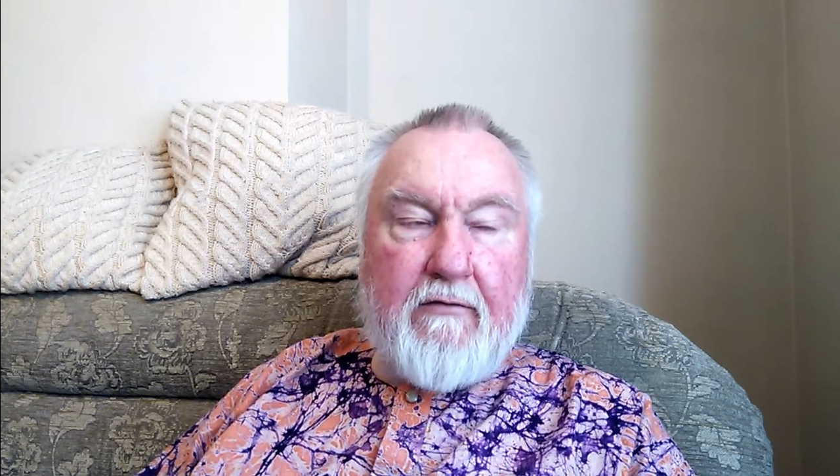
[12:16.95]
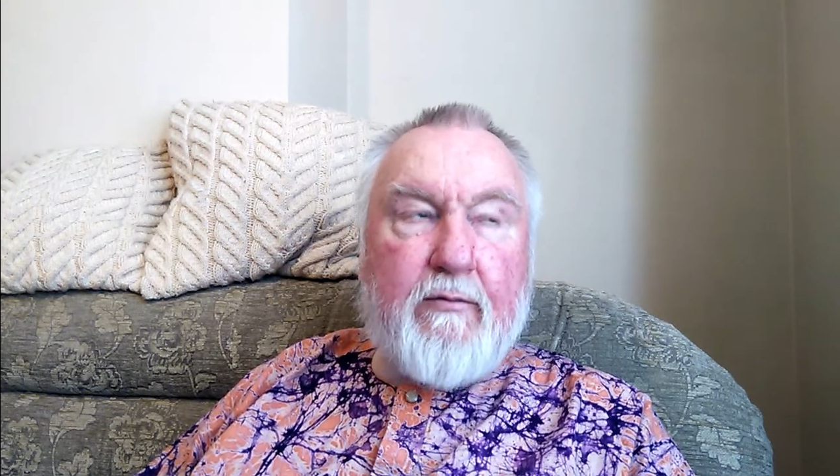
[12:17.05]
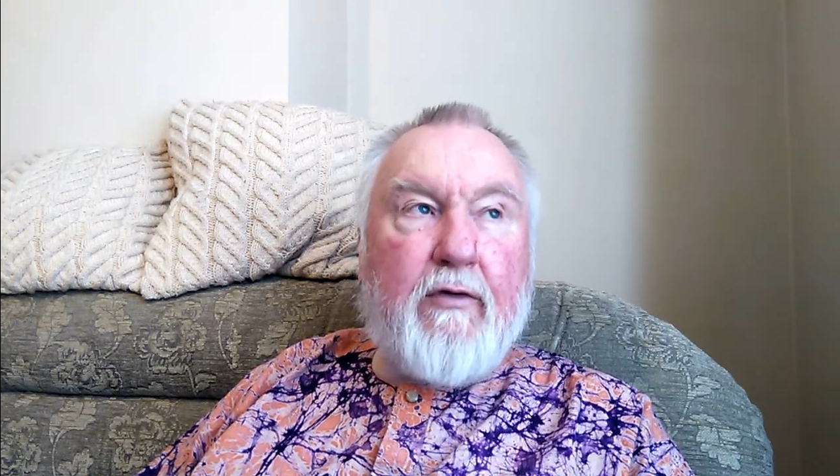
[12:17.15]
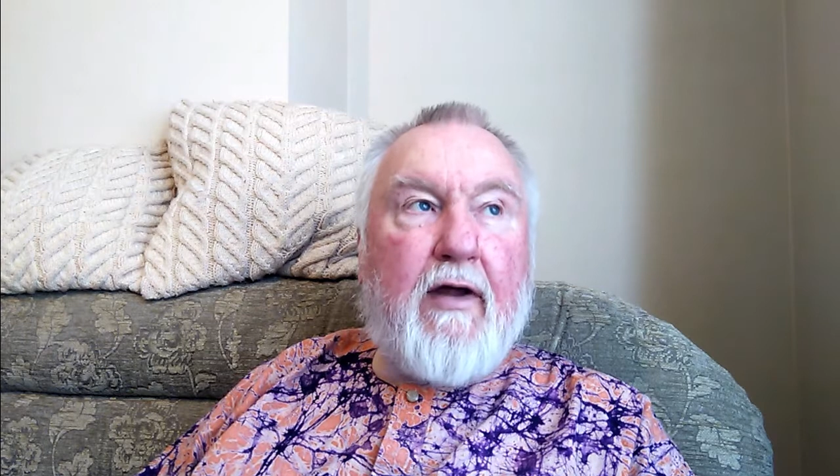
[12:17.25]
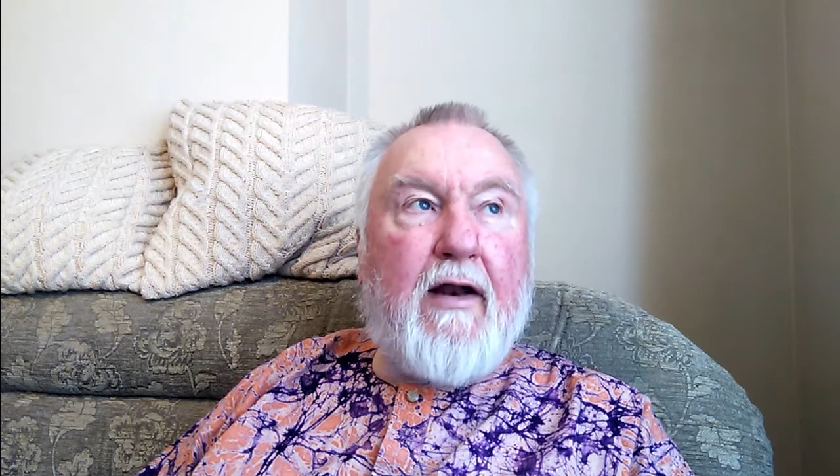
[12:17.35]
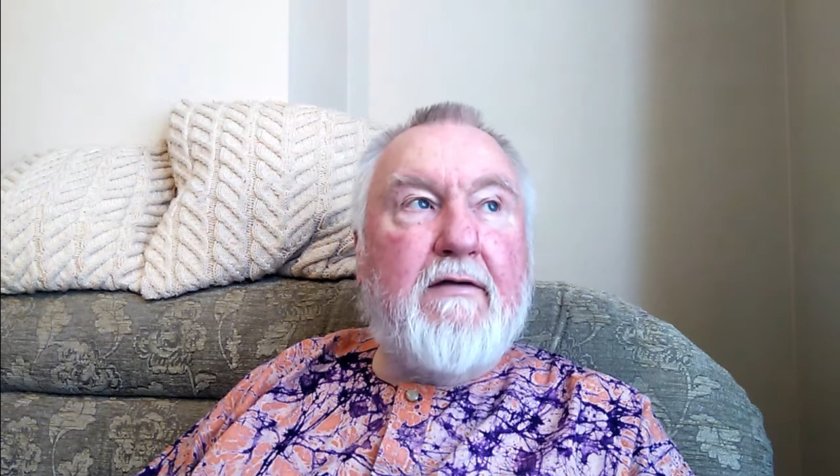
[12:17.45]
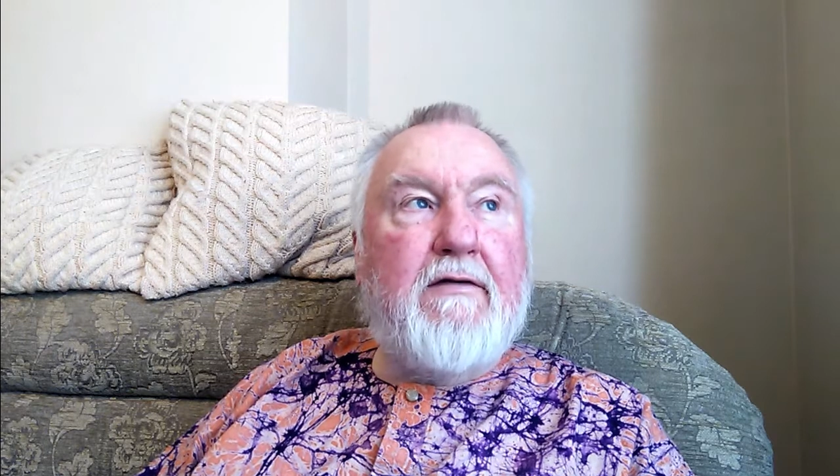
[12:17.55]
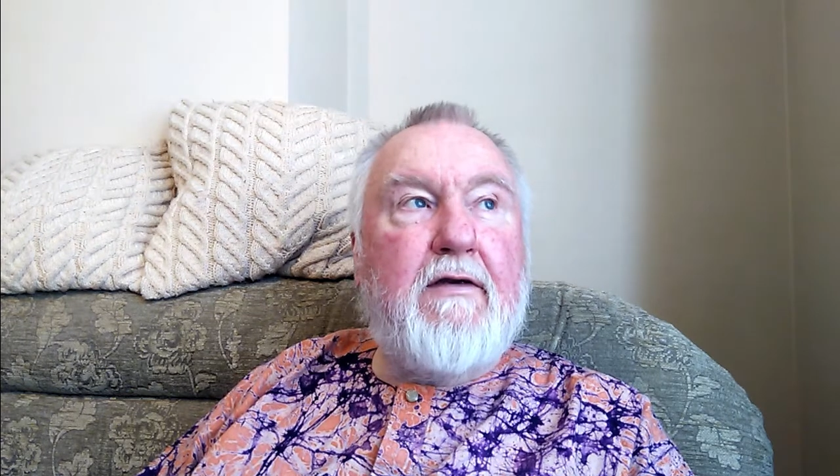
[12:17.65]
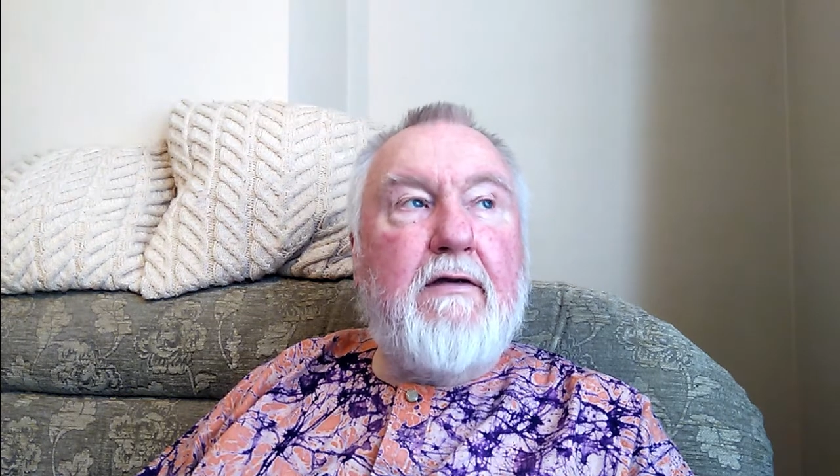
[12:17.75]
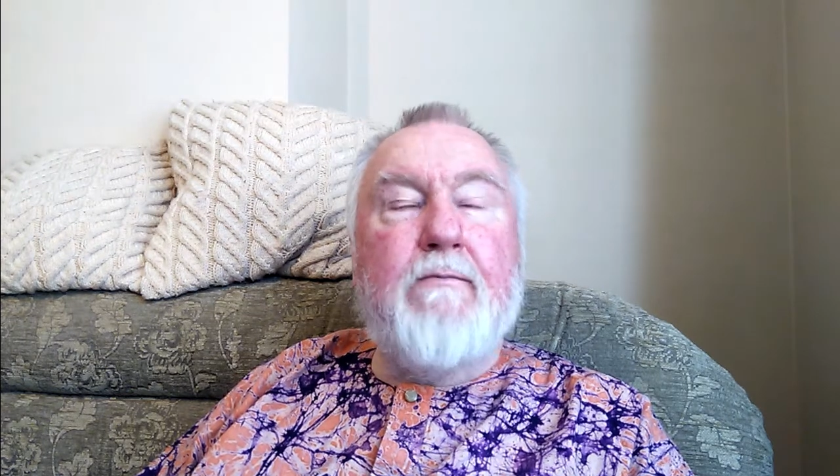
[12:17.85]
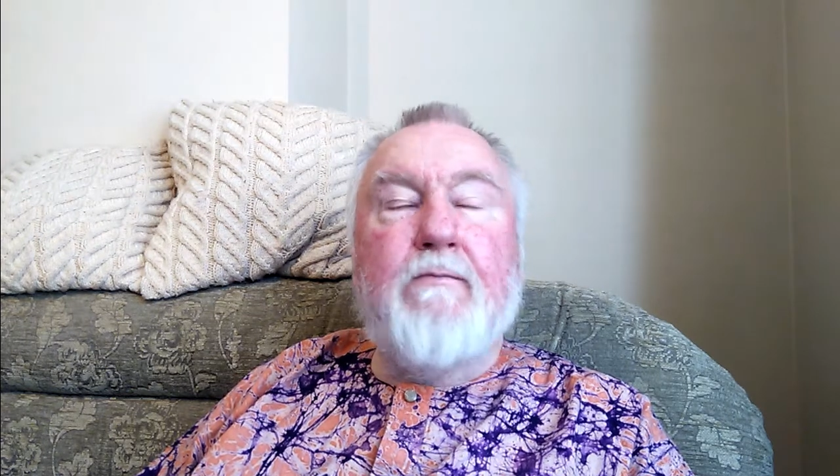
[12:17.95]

of morality.